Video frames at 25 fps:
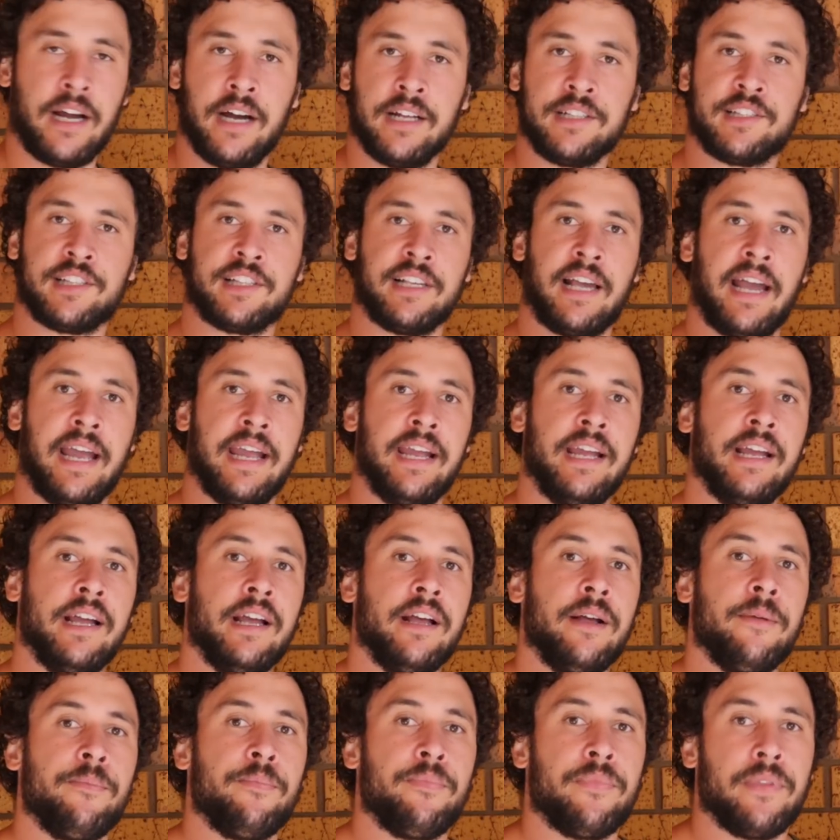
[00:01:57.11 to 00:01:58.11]
I'd say,
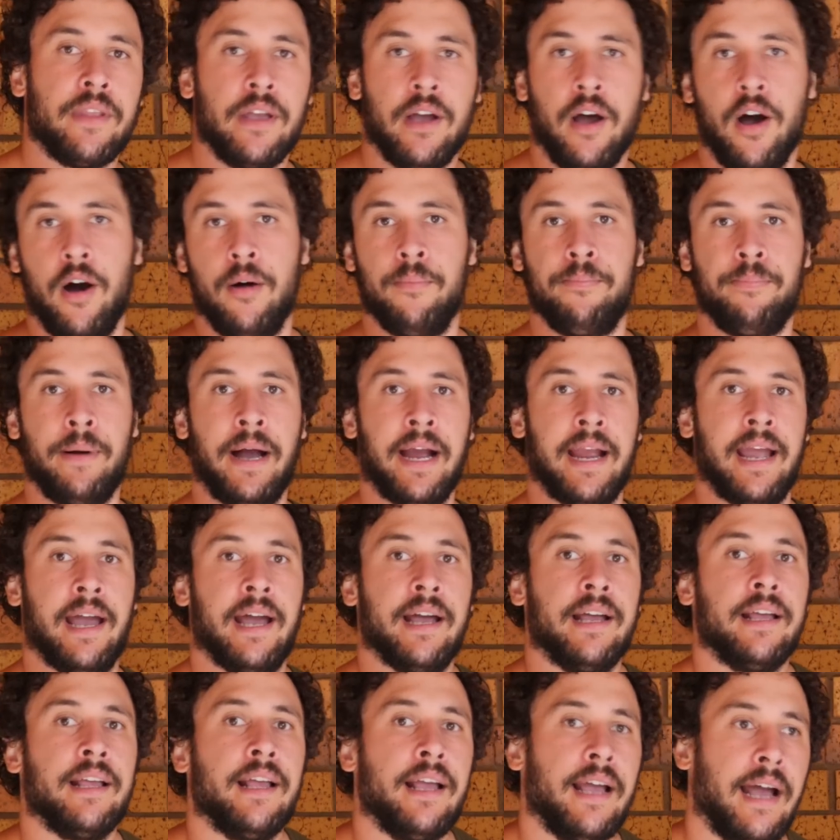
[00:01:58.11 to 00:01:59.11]
oh,
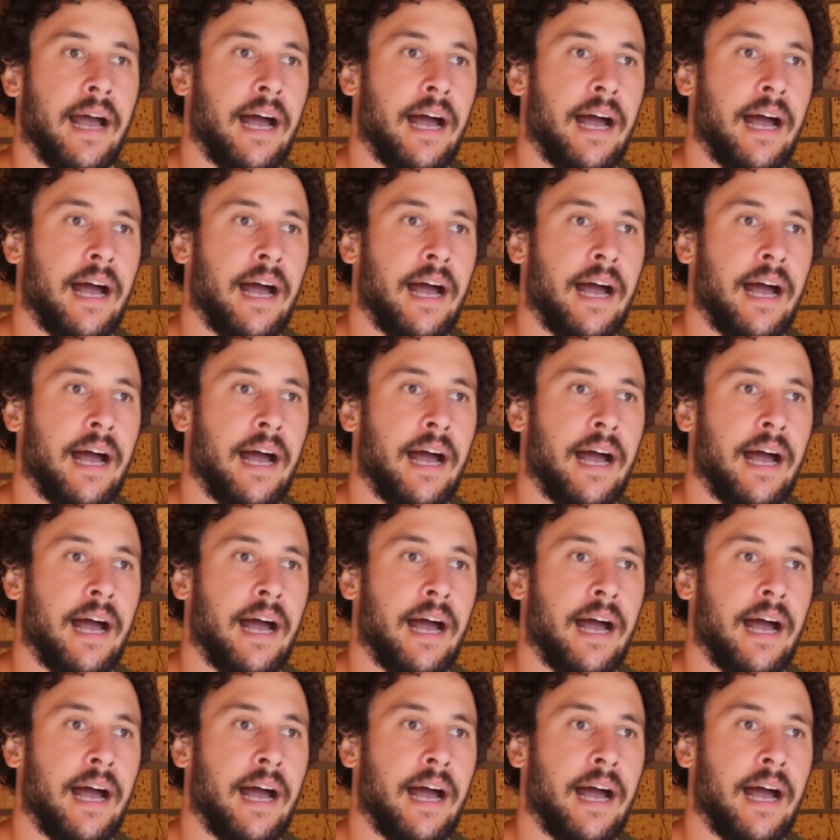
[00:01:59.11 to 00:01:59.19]
bugger.